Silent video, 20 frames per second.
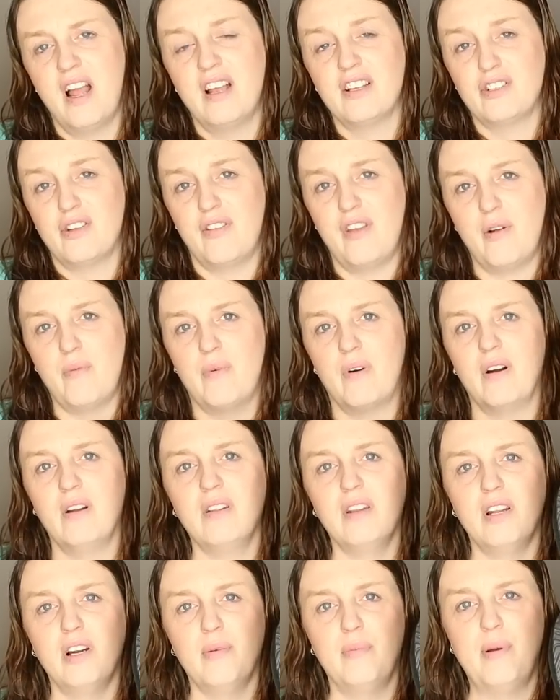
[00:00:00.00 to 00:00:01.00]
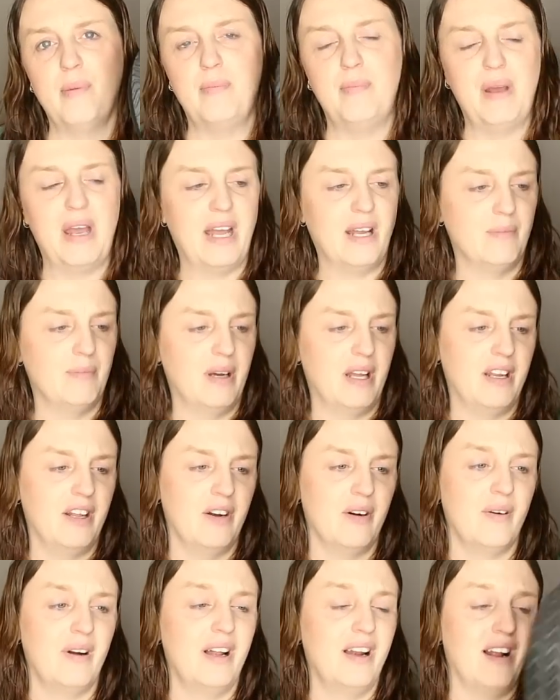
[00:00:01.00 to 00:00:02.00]
So they were a little bit big, but
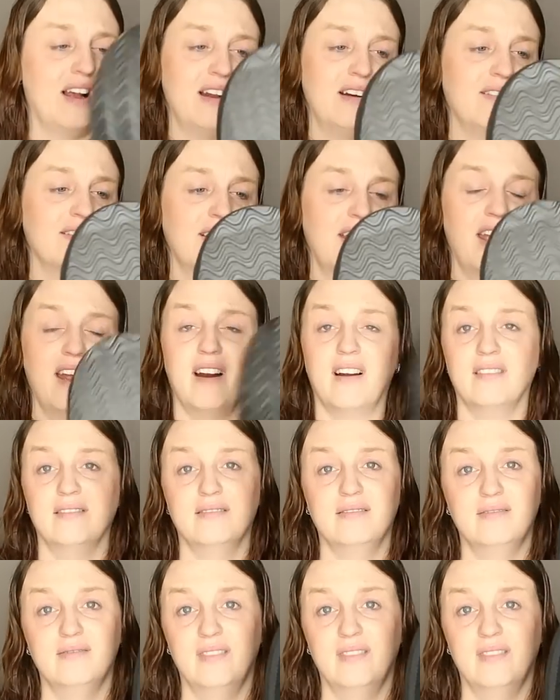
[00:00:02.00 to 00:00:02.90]
you know what? I don't care.